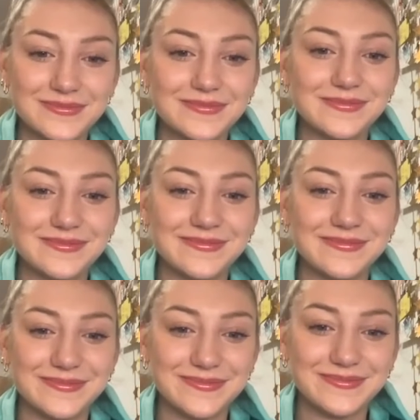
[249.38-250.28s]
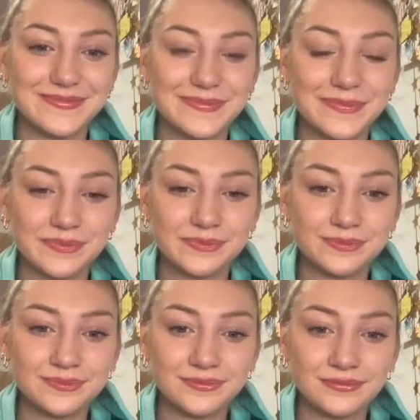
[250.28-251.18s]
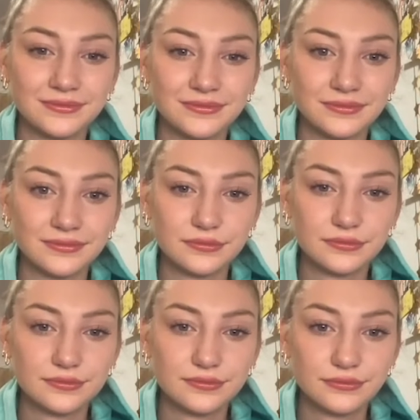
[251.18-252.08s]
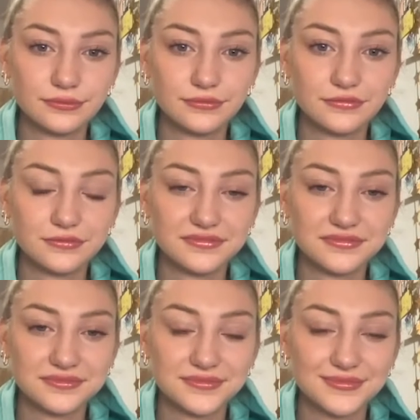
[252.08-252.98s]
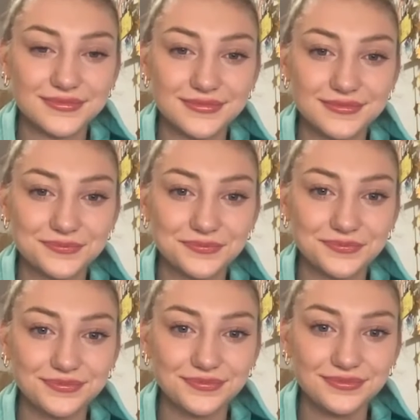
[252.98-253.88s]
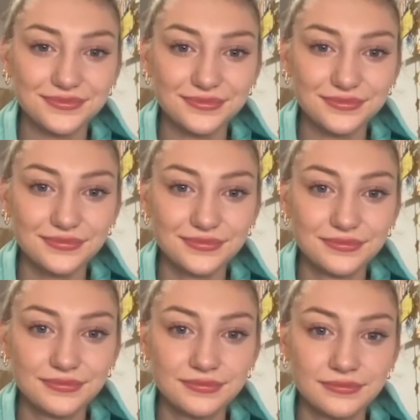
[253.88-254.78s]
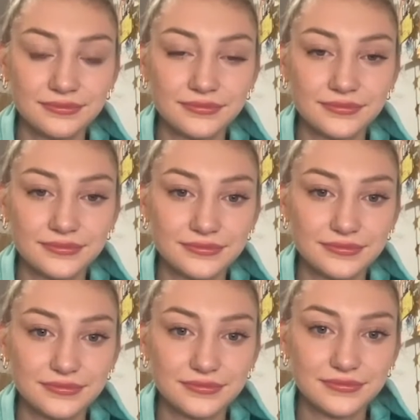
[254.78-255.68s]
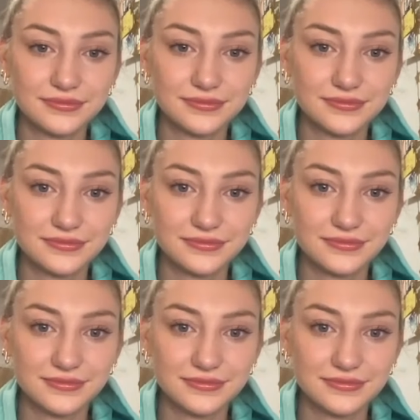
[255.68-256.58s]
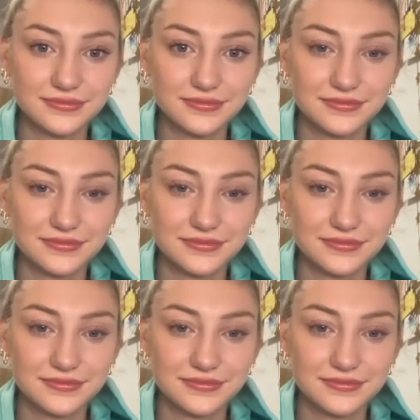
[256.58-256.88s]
[no speech]